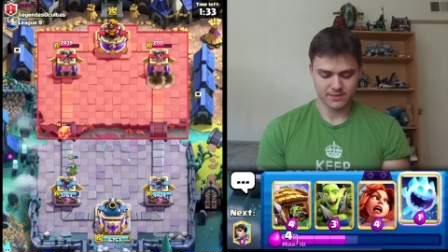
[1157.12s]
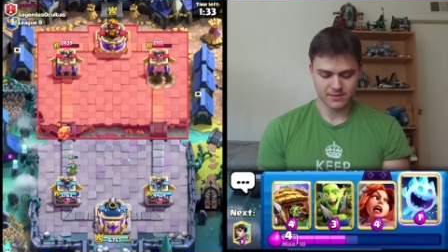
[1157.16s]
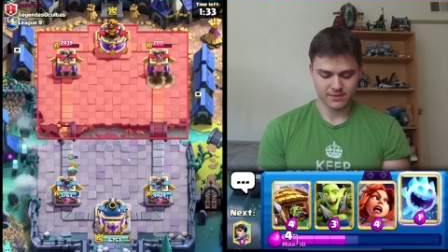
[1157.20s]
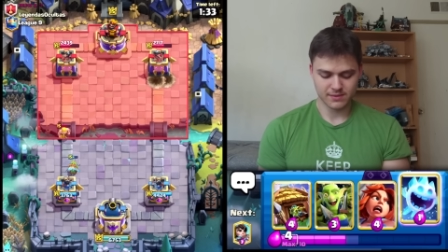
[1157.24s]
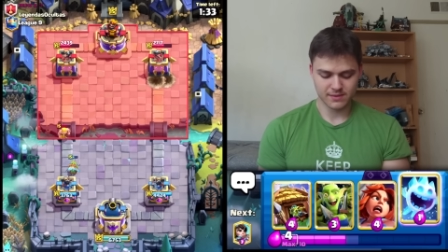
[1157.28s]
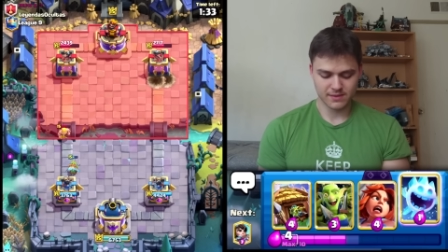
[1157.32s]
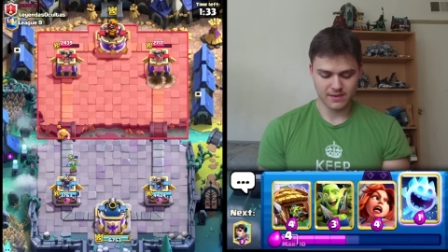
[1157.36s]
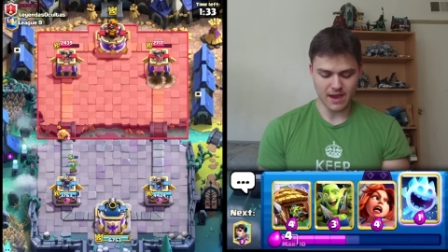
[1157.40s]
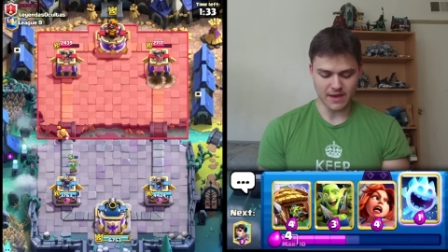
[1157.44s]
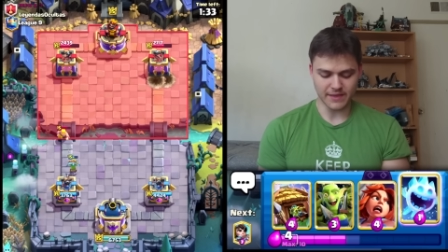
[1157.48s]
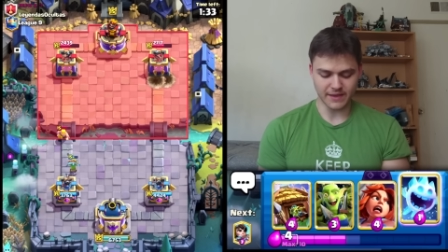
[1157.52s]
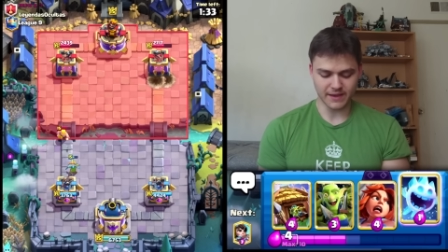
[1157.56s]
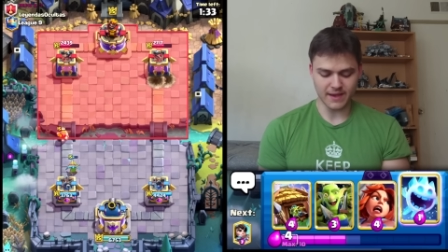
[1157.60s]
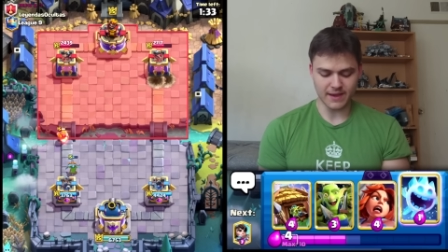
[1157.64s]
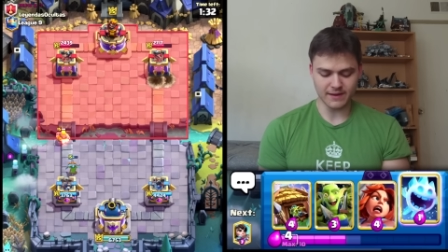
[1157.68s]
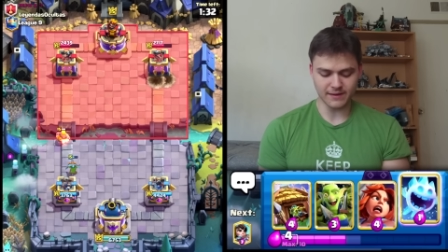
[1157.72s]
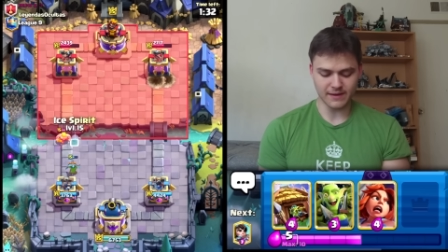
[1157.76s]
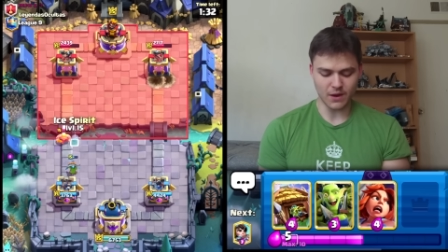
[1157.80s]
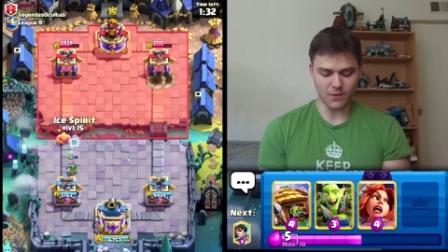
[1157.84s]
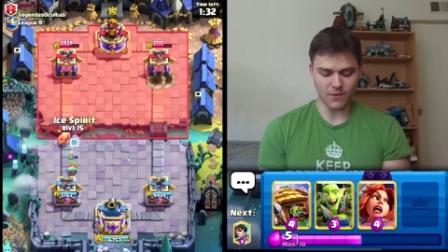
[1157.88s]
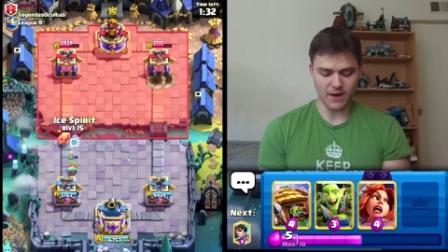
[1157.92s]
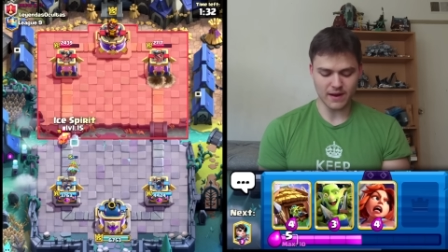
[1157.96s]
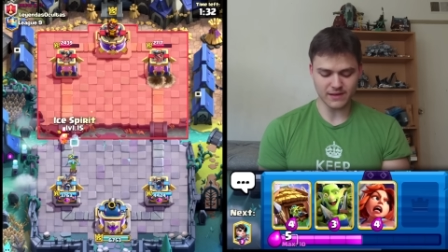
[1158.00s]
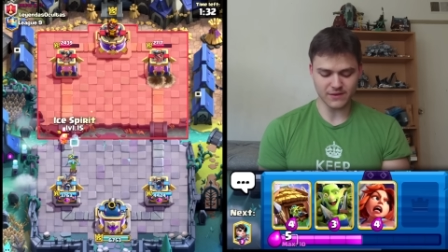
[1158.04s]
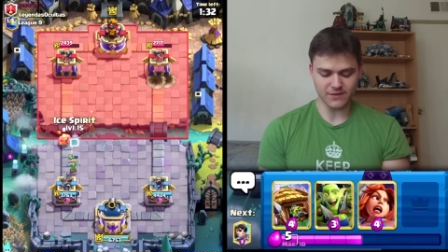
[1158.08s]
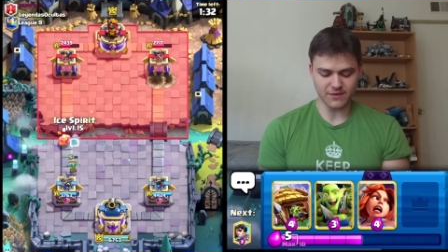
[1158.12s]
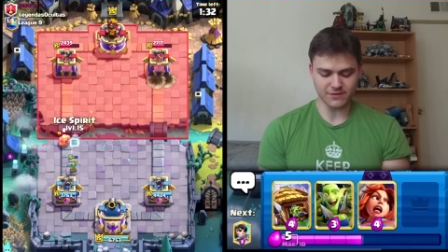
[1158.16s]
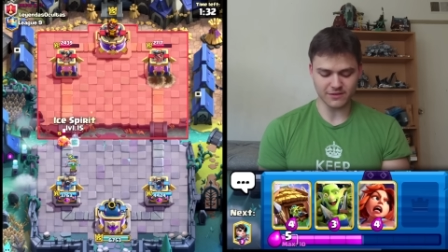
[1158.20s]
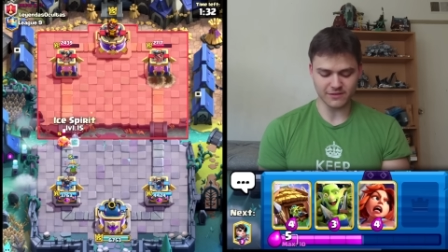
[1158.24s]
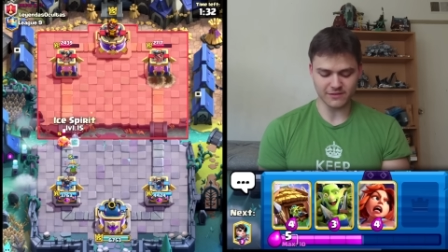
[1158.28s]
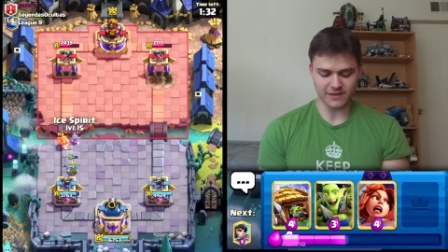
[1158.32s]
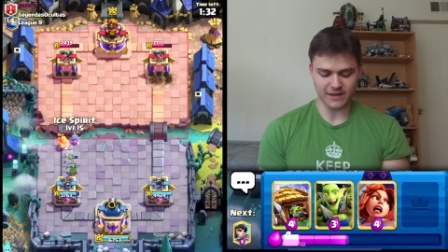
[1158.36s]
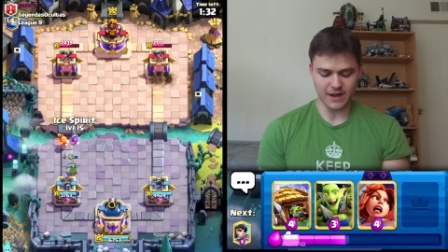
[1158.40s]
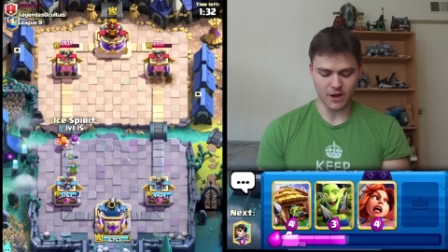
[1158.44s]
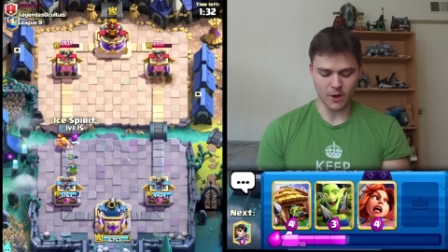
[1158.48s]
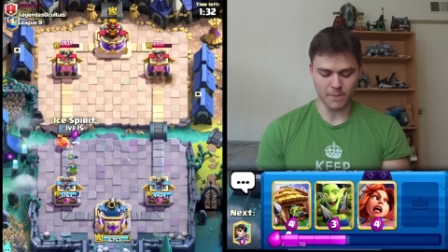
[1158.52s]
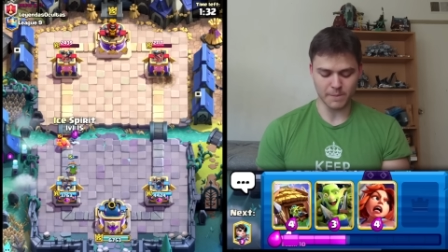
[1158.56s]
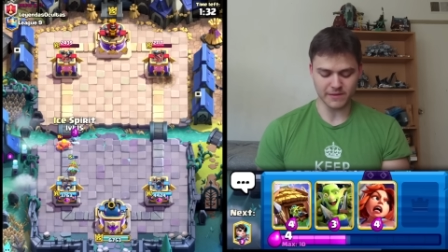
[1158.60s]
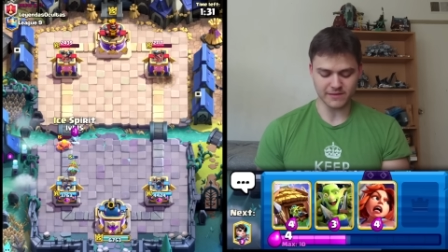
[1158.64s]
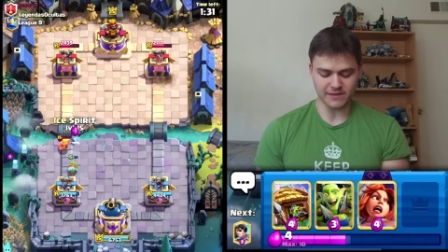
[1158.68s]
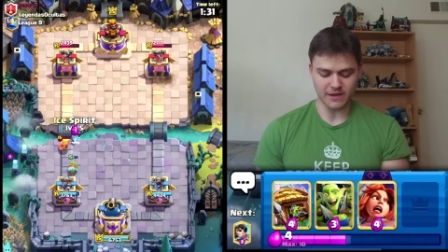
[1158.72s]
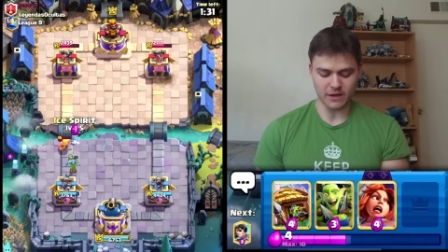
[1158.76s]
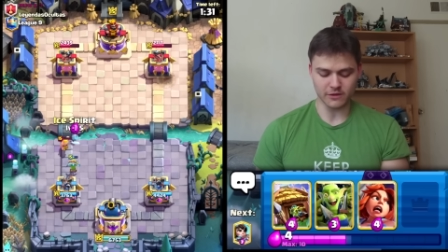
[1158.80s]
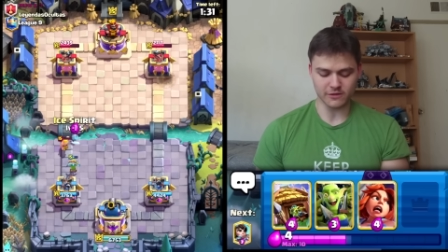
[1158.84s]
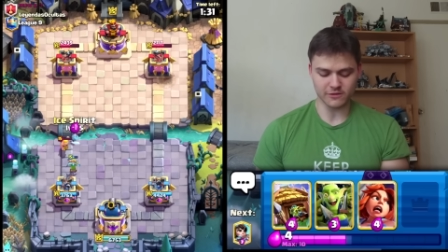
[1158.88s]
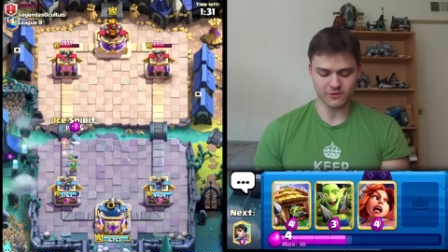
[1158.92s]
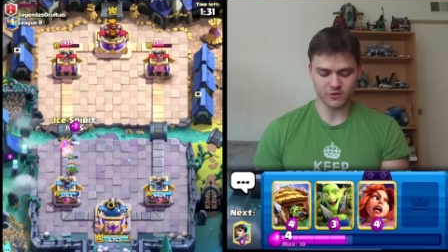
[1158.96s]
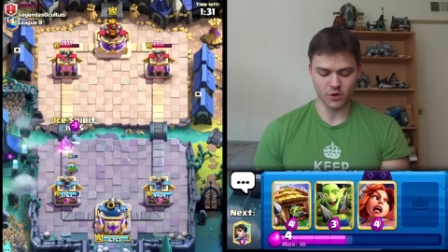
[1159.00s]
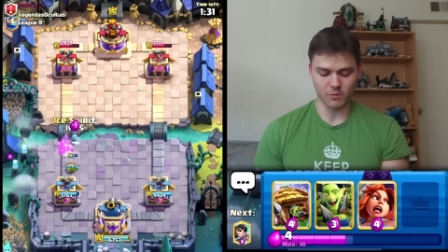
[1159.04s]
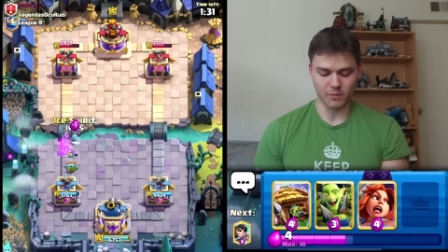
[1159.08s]
Yeah, the King Tower activation is going to help us
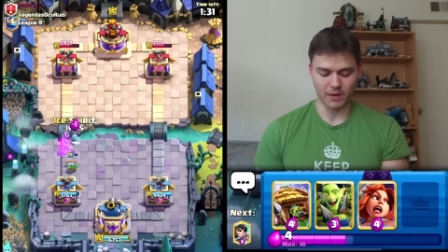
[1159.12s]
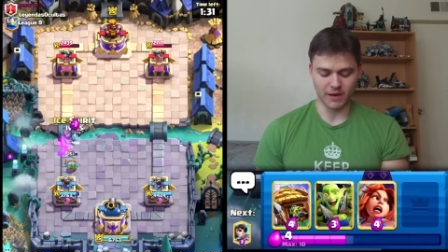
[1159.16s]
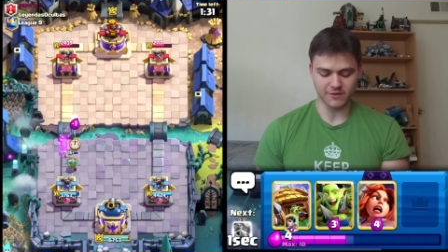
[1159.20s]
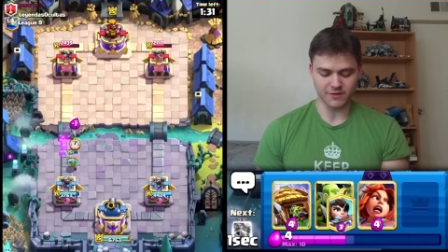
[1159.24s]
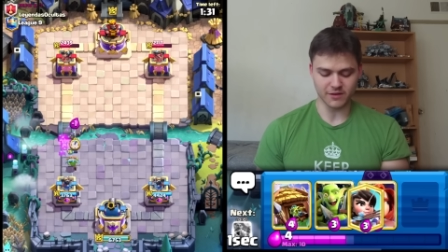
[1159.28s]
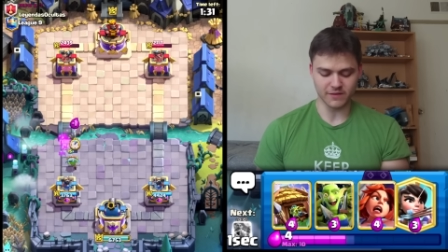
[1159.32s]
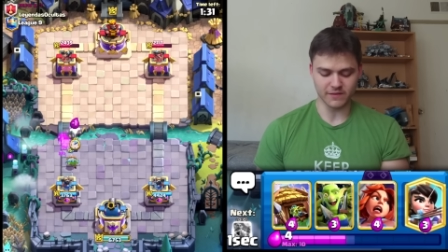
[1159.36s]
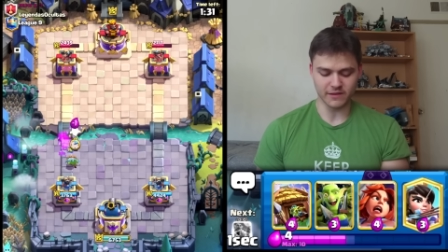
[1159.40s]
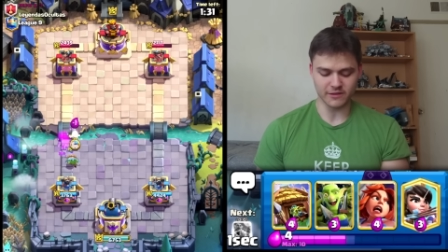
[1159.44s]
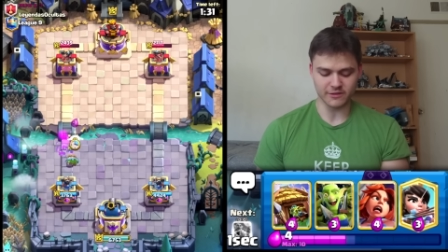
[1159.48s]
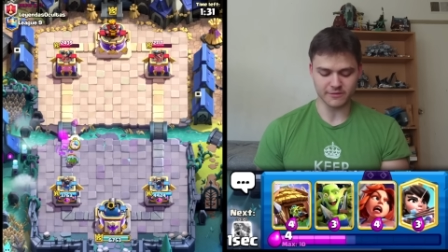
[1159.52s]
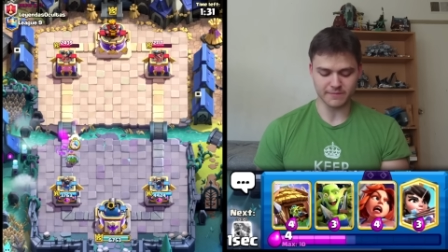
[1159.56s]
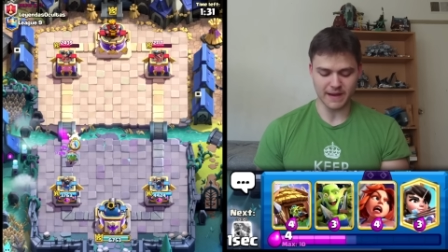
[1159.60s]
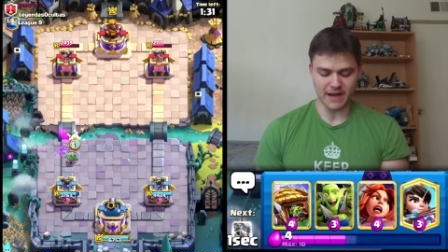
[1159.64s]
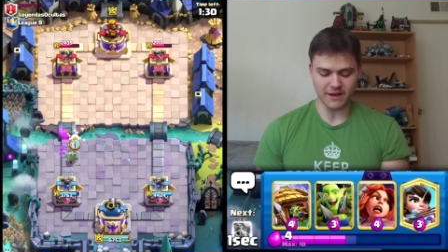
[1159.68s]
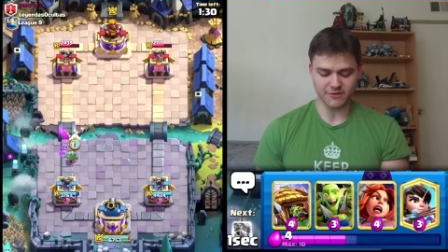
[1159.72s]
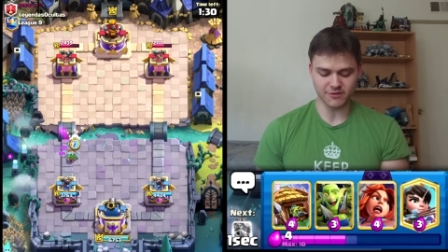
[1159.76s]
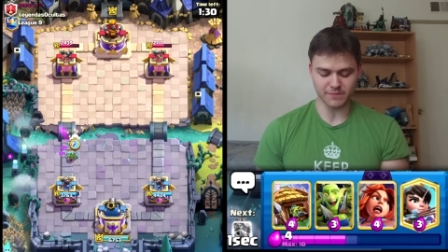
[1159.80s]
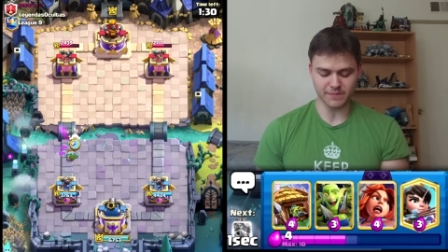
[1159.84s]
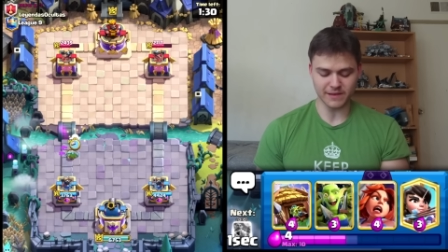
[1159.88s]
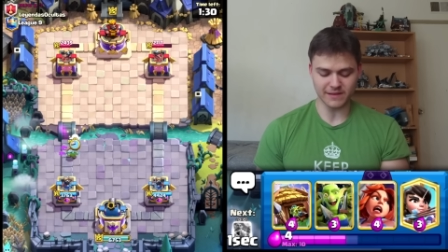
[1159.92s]
out so much in this matchup.